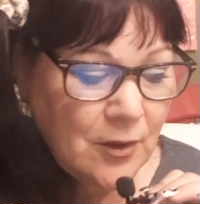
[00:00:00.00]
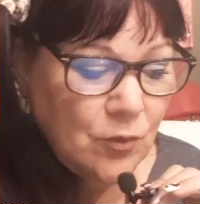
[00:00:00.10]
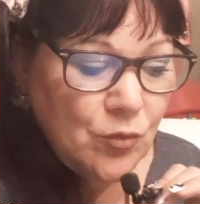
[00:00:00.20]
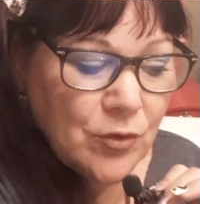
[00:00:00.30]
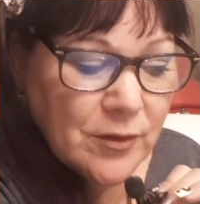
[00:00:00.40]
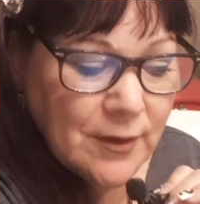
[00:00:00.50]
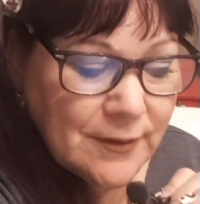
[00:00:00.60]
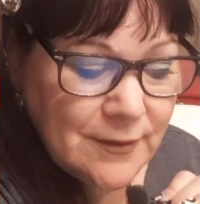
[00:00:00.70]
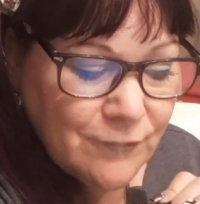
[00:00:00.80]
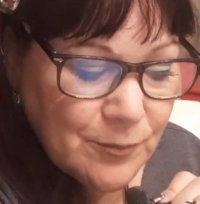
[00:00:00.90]
or a
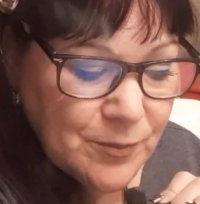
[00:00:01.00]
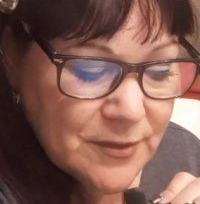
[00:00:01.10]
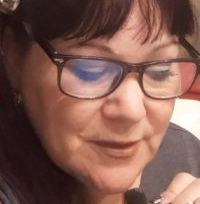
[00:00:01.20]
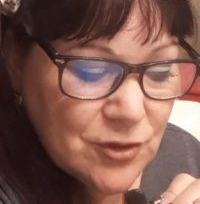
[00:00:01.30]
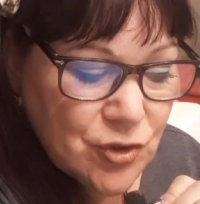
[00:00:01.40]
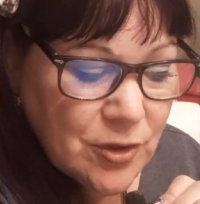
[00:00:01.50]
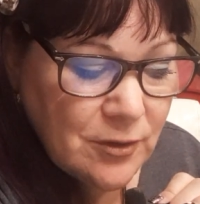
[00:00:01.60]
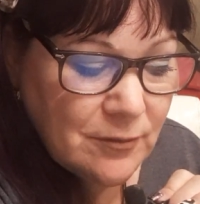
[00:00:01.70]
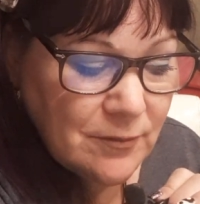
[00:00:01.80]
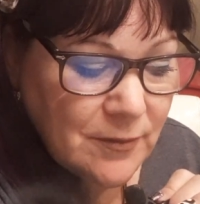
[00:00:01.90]
different
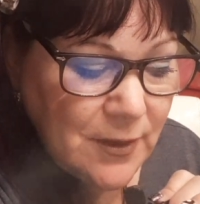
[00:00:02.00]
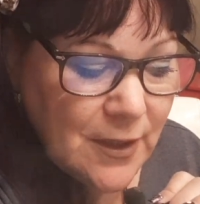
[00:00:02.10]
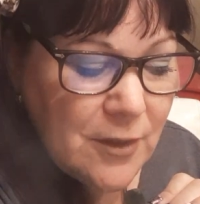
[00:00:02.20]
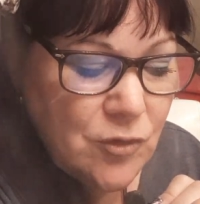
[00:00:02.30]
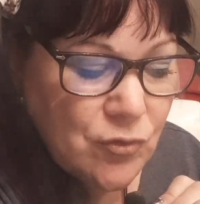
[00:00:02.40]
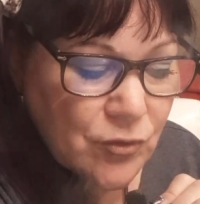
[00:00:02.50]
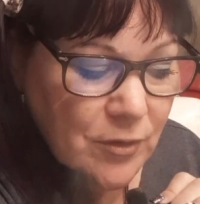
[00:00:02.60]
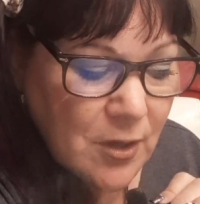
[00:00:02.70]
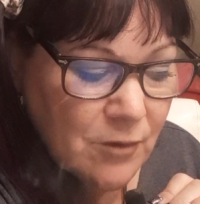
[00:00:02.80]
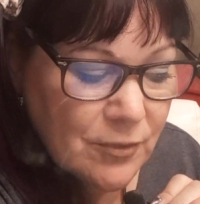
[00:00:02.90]
position in your
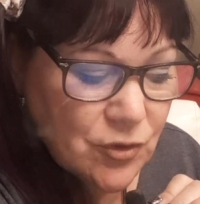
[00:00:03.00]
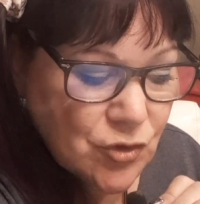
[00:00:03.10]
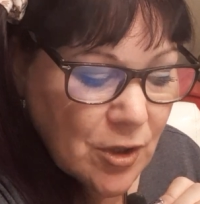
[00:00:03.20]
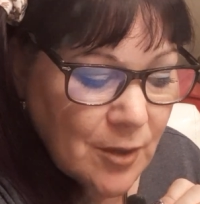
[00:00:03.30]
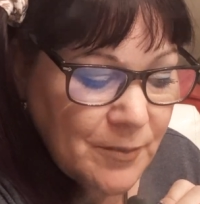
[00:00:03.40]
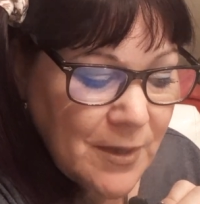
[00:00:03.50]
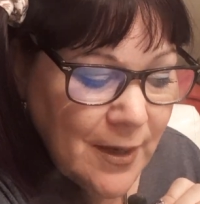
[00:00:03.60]
current job,